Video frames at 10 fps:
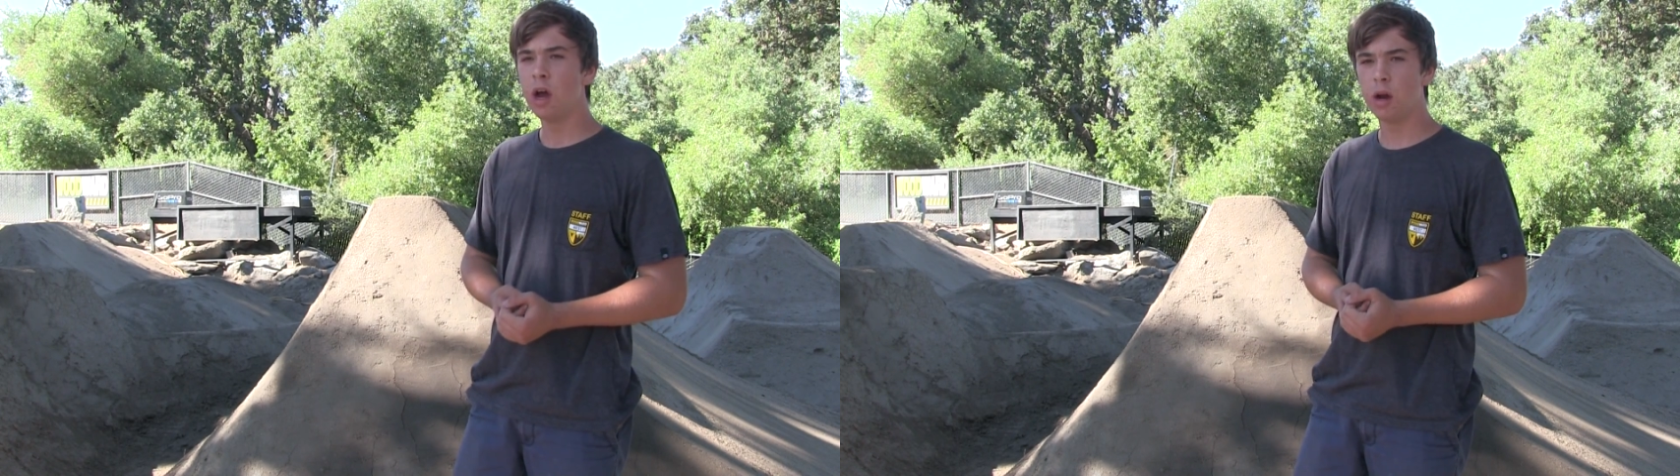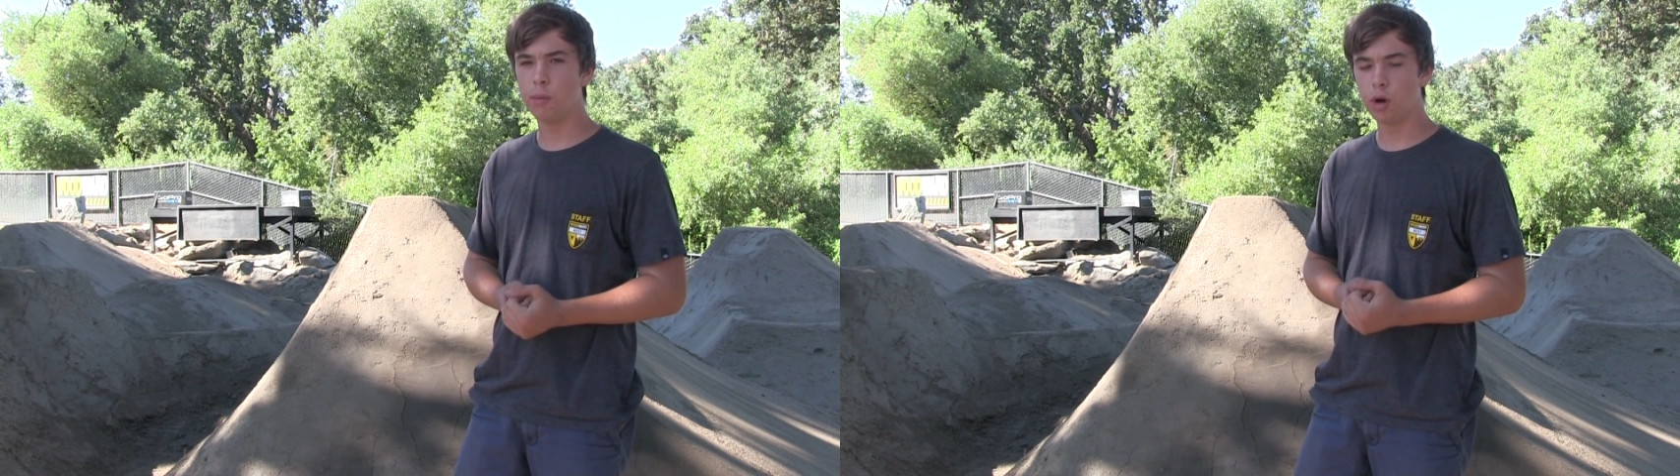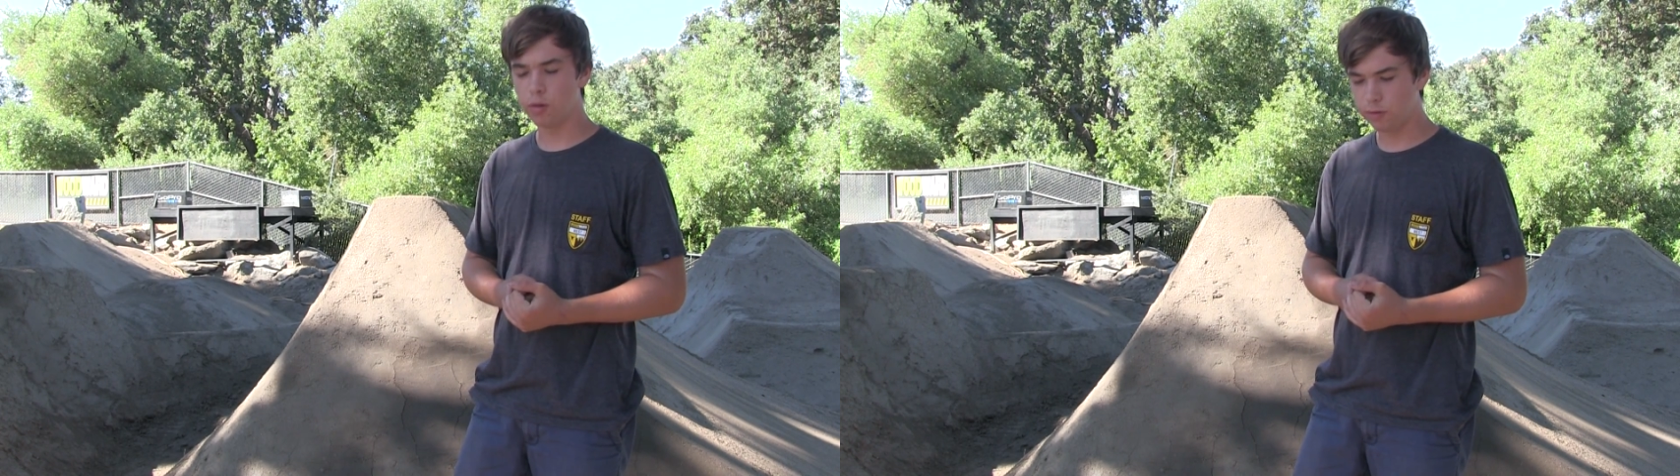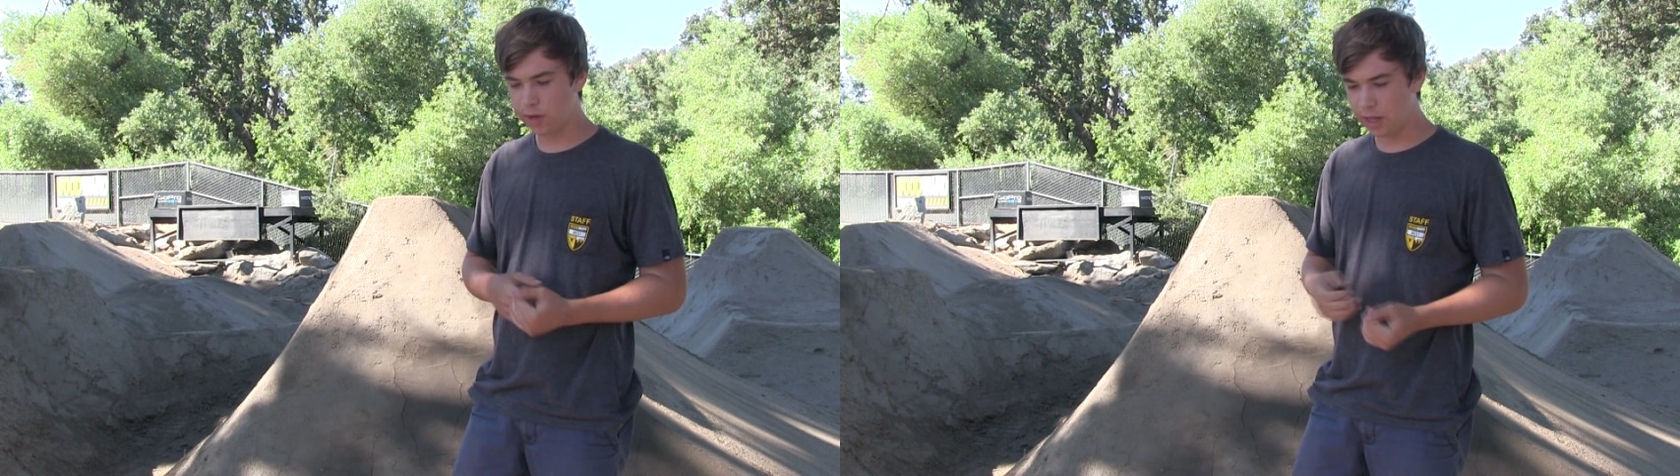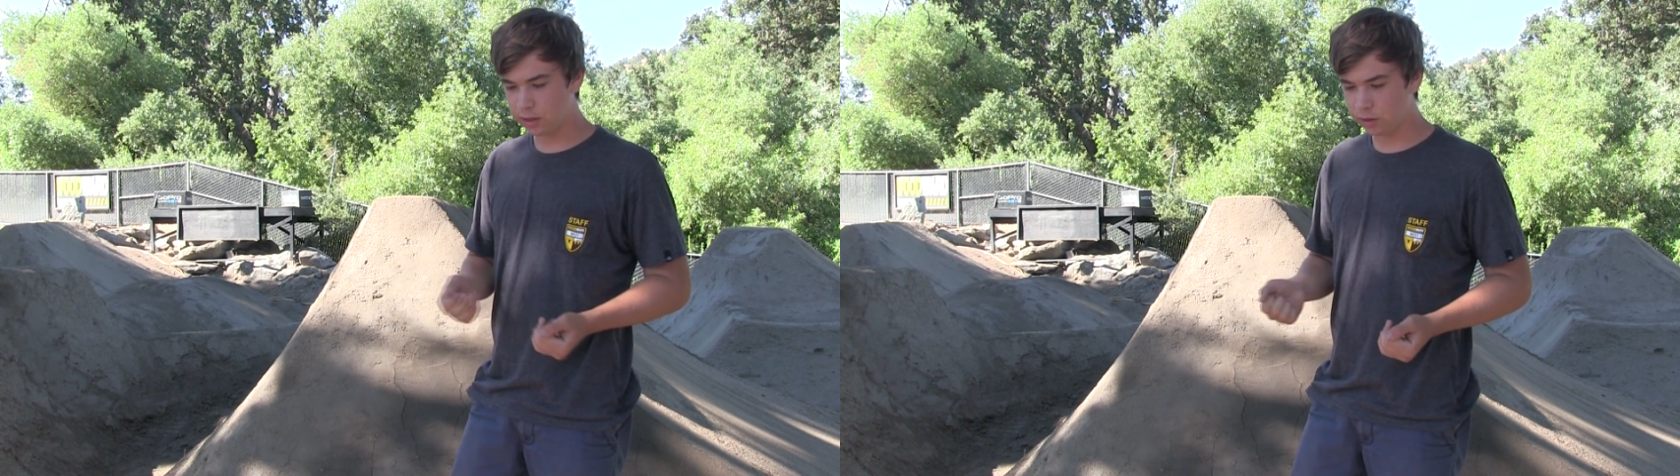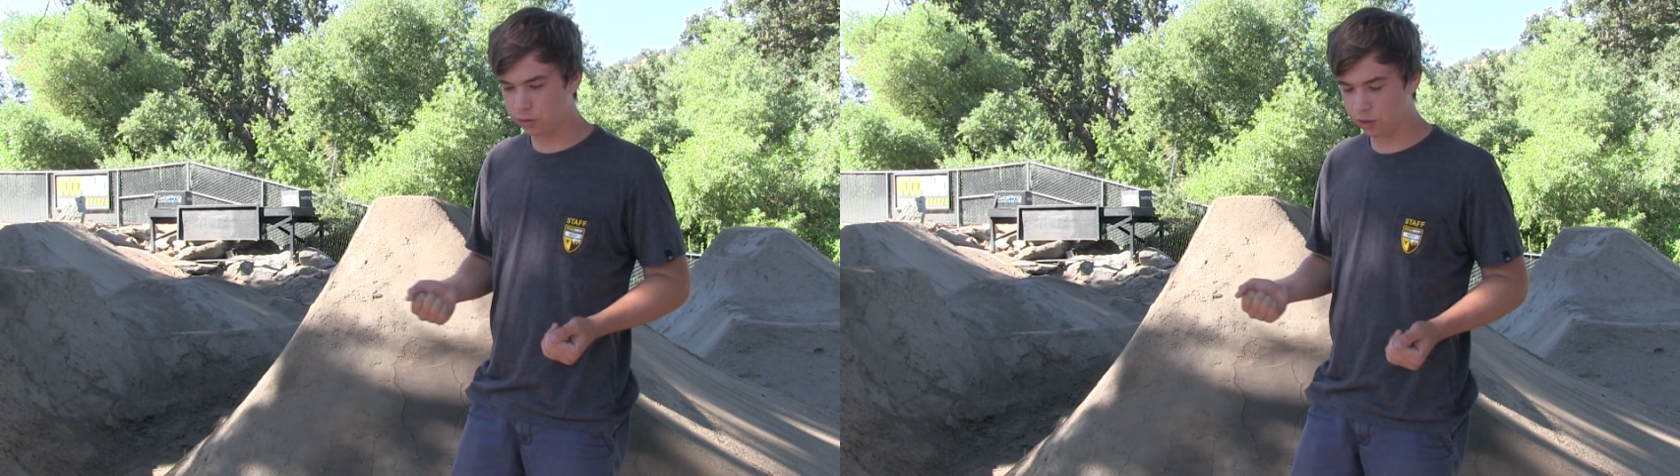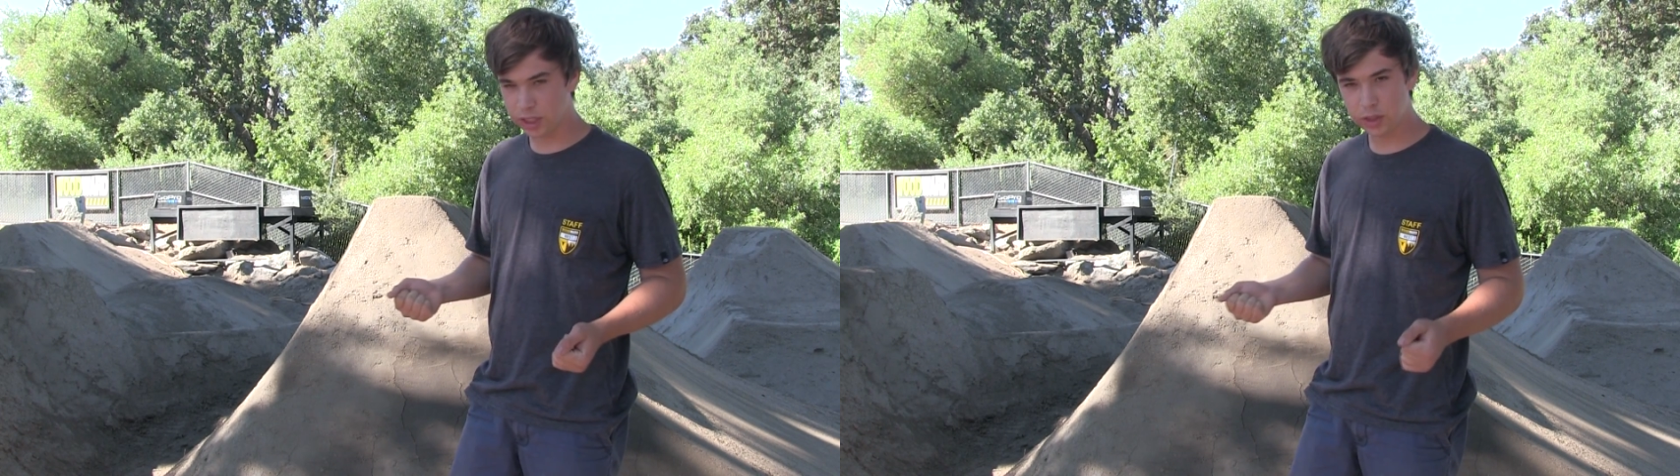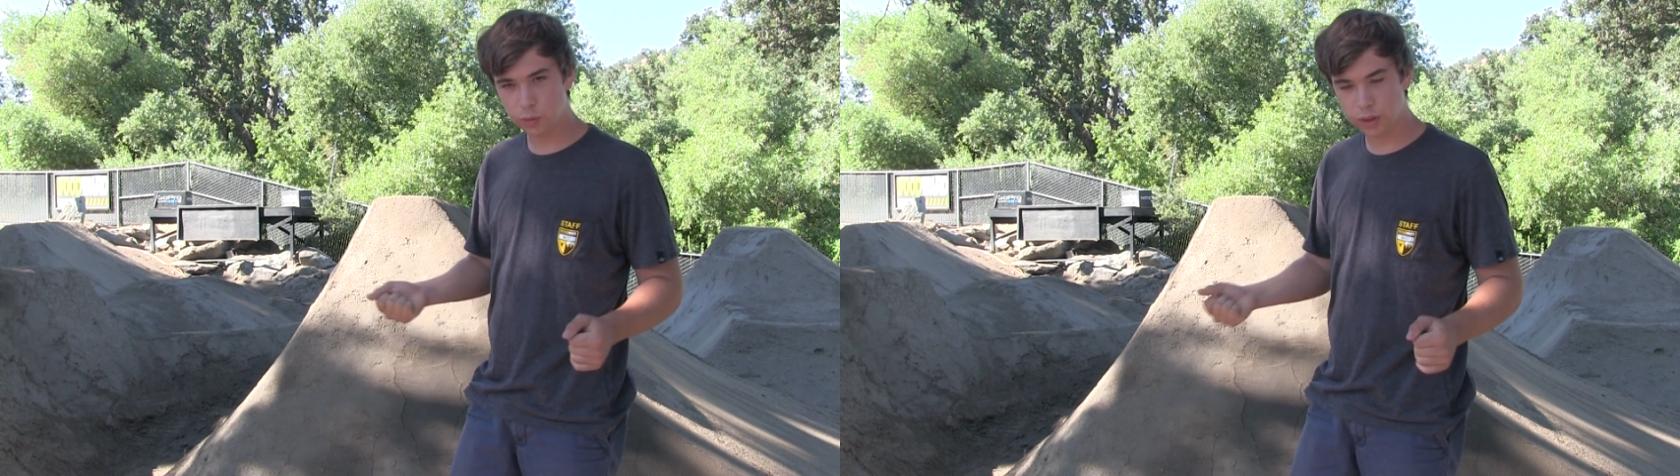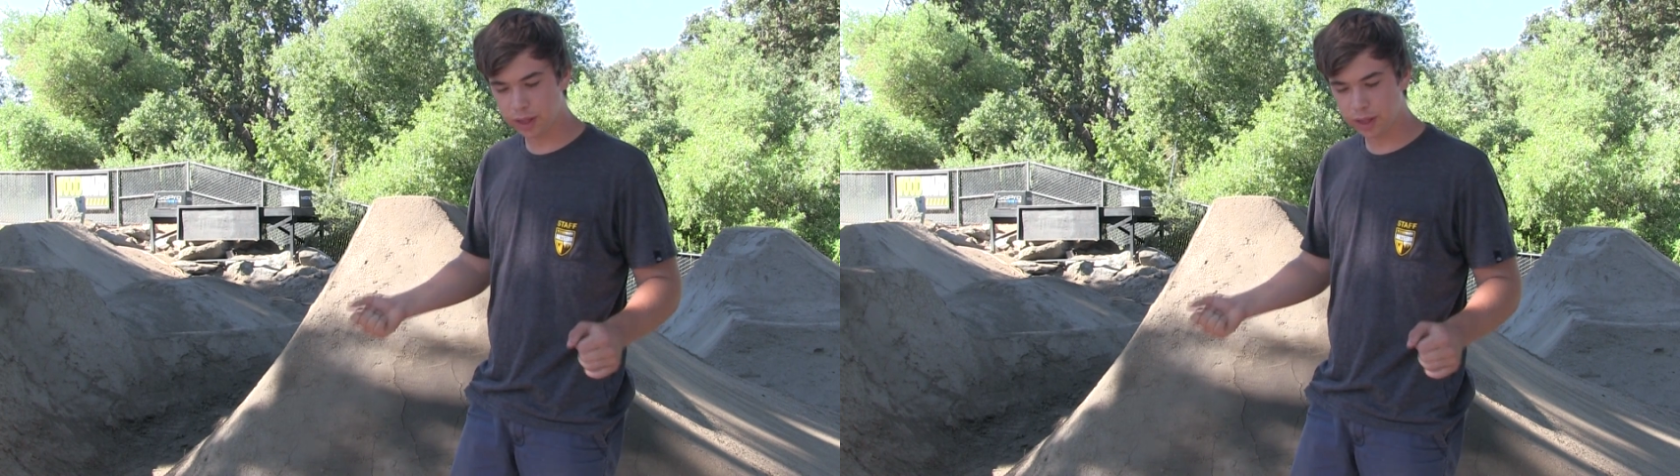or more advanced tricks with